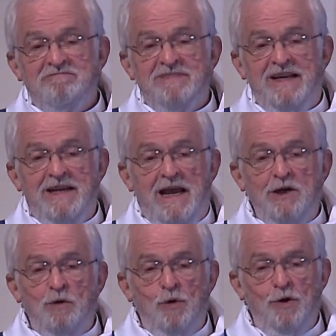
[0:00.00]
and Hanna
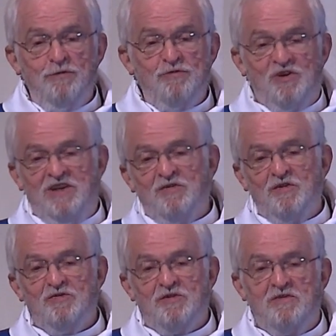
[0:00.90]
Wolff's
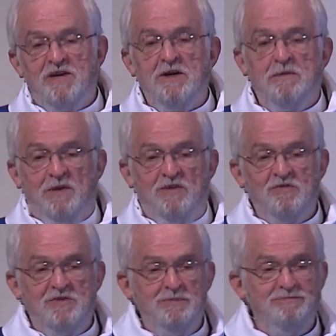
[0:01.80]
Jesus the
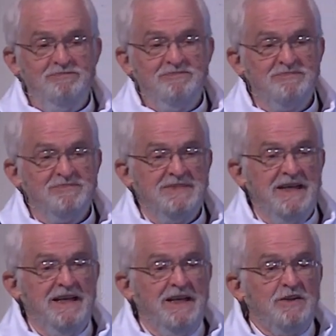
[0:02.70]
Therapist.
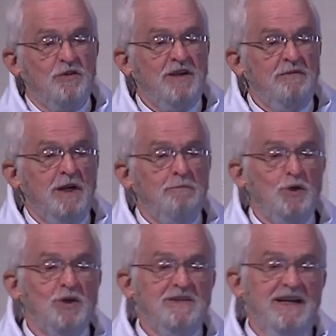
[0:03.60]
There's even a
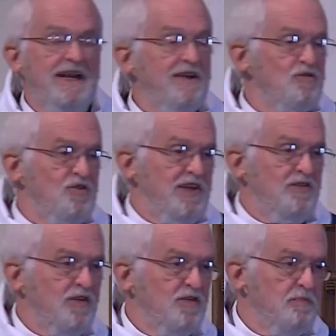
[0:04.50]
book that has
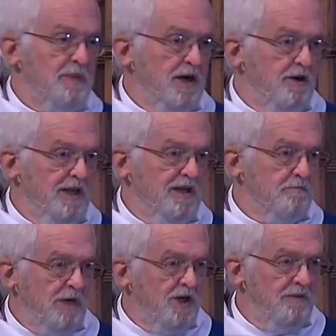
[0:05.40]
Jesus marrying
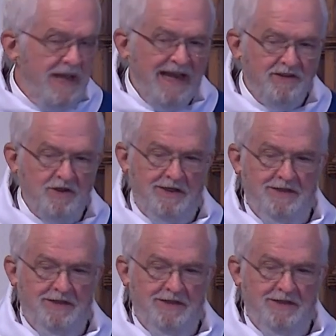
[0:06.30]
Mary Magdalene.